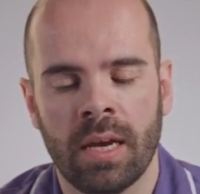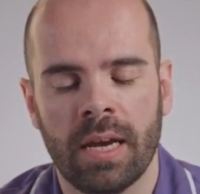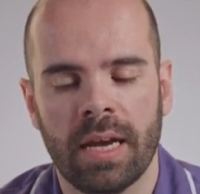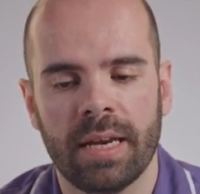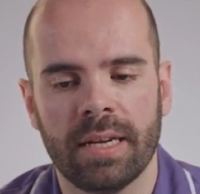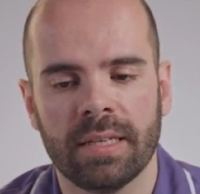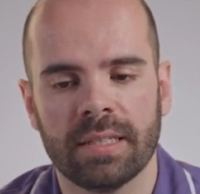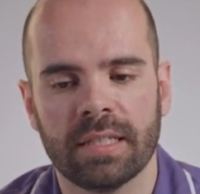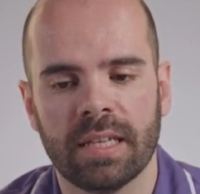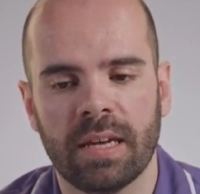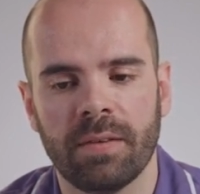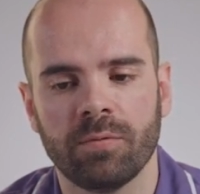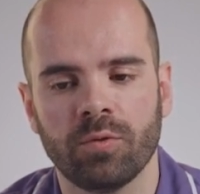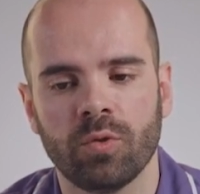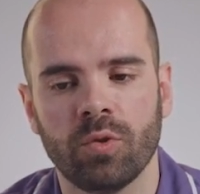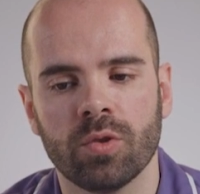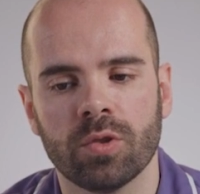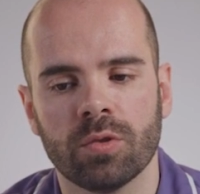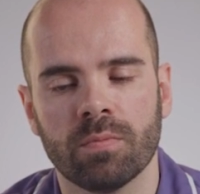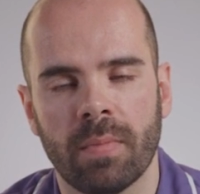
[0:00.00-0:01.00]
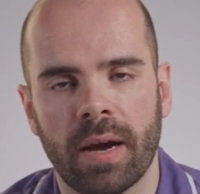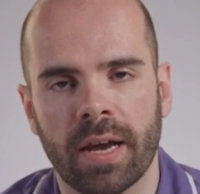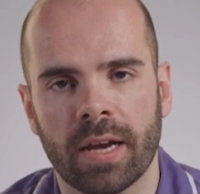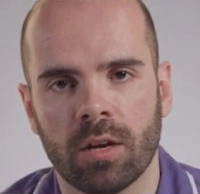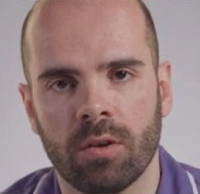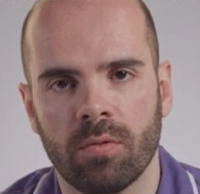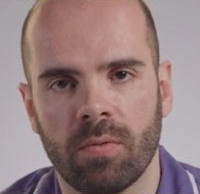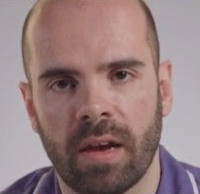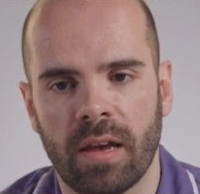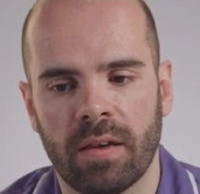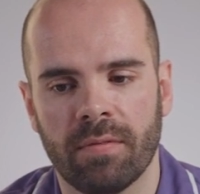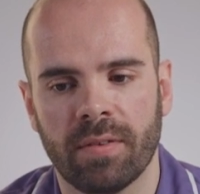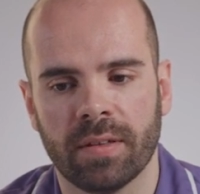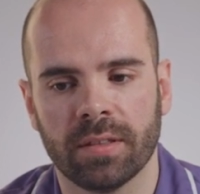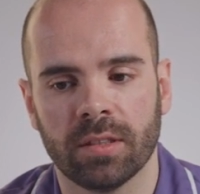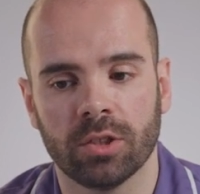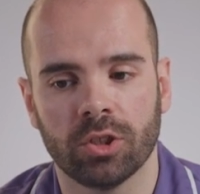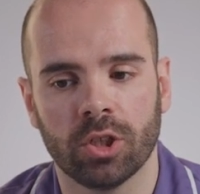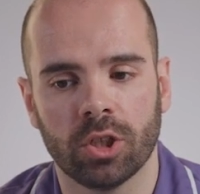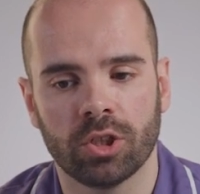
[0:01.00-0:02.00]
It is safe to use microwave and
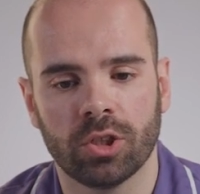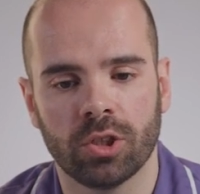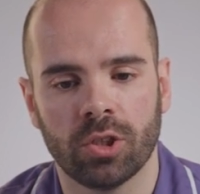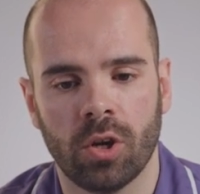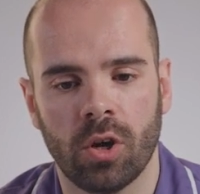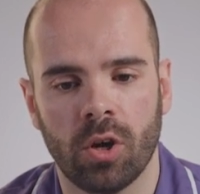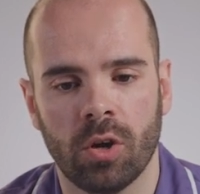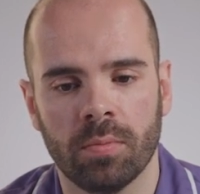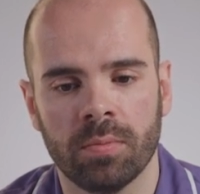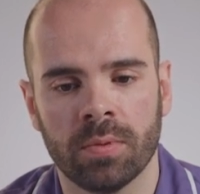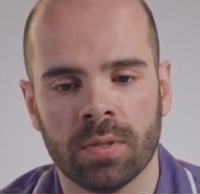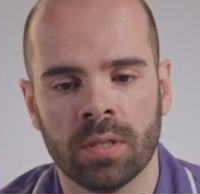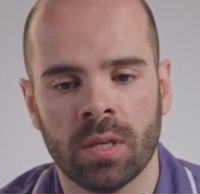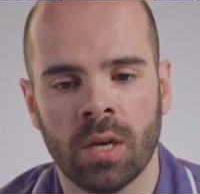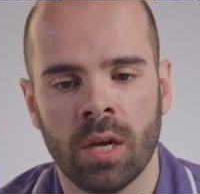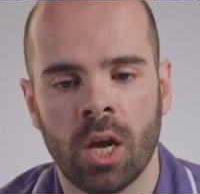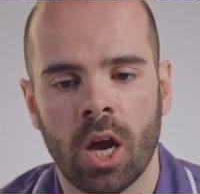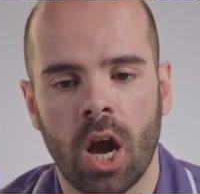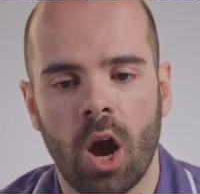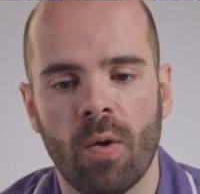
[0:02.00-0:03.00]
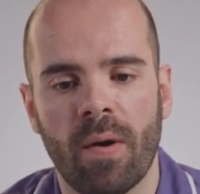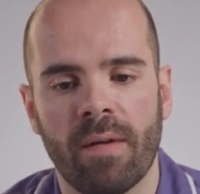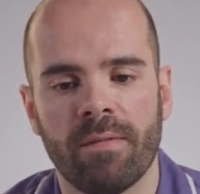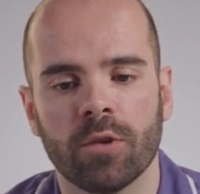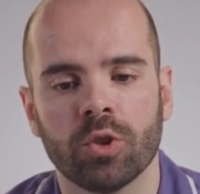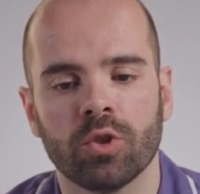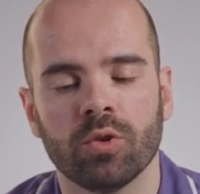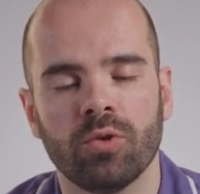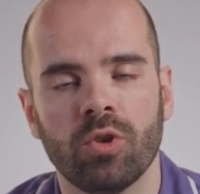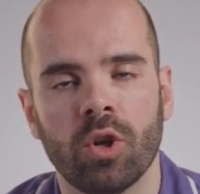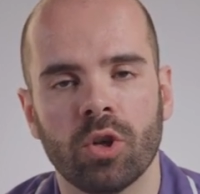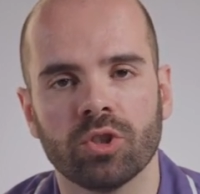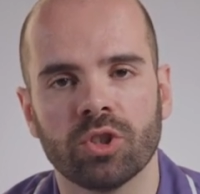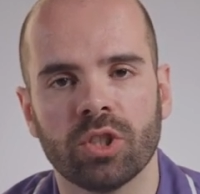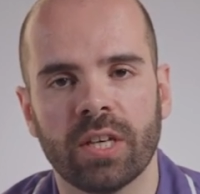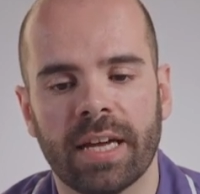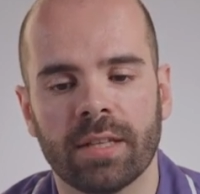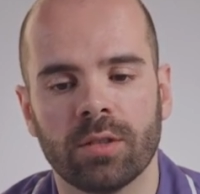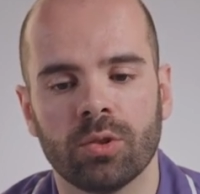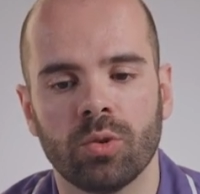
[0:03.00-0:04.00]
induction hobs, however do not
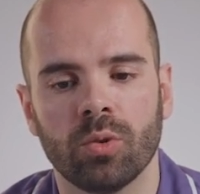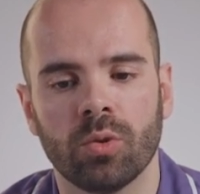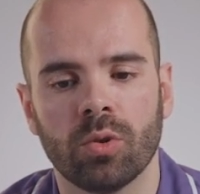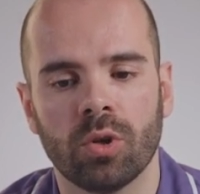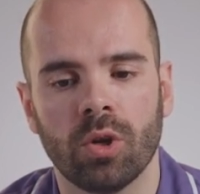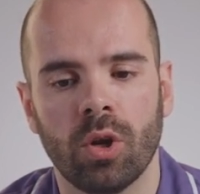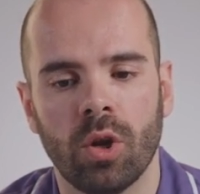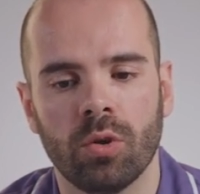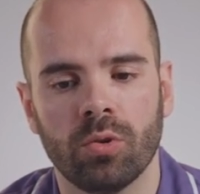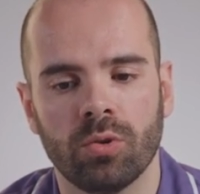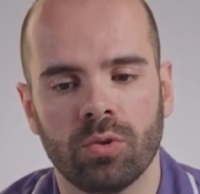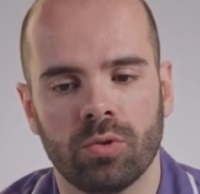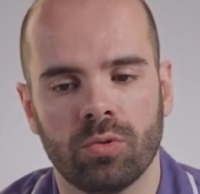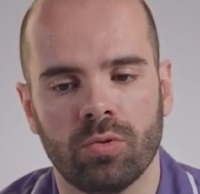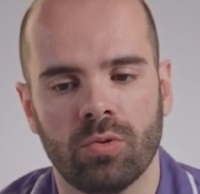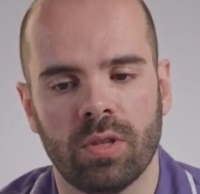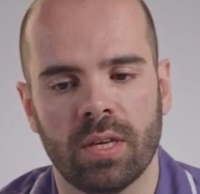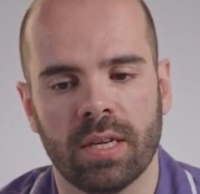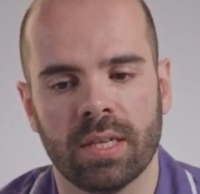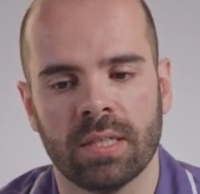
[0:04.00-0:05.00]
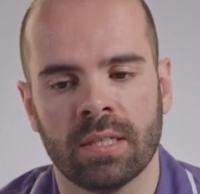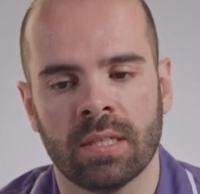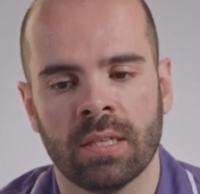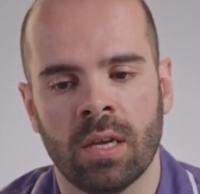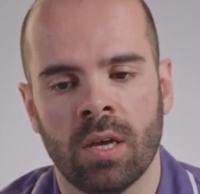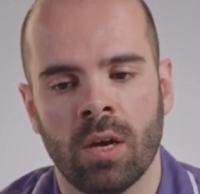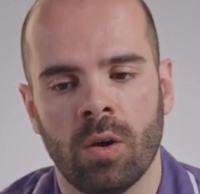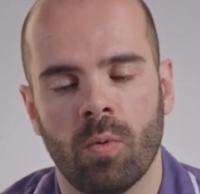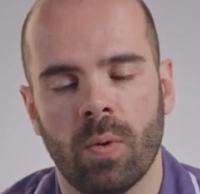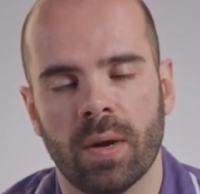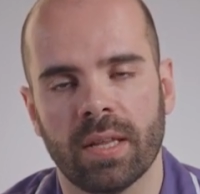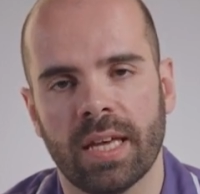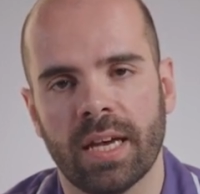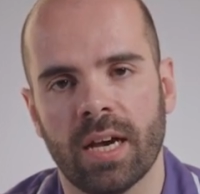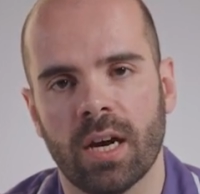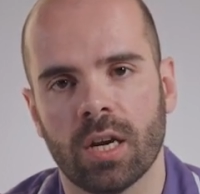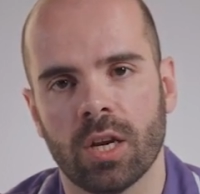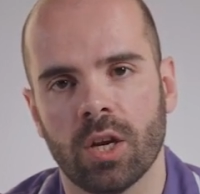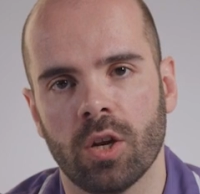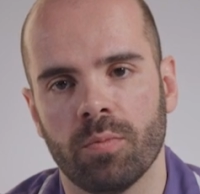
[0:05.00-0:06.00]
get too close to this when they
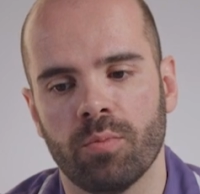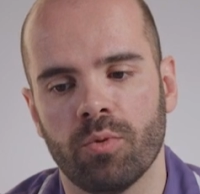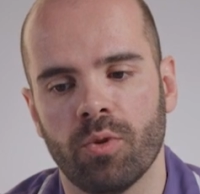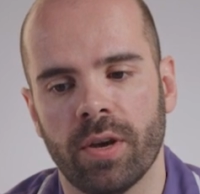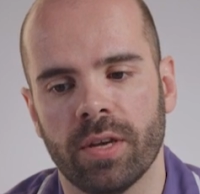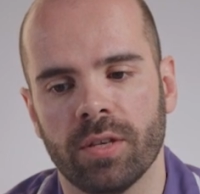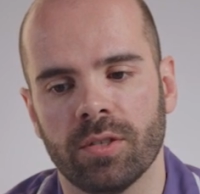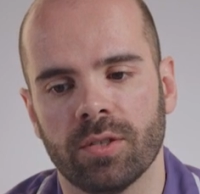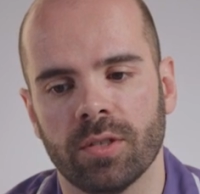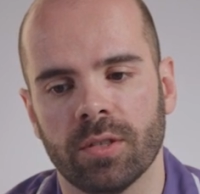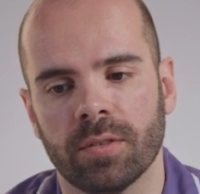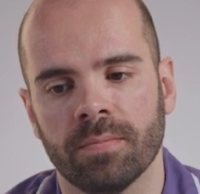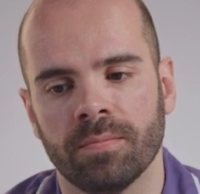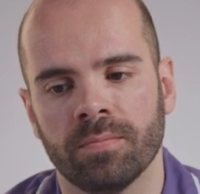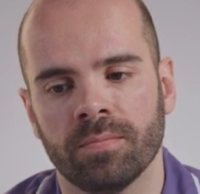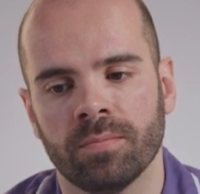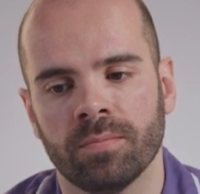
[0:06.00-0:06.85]
are in operation.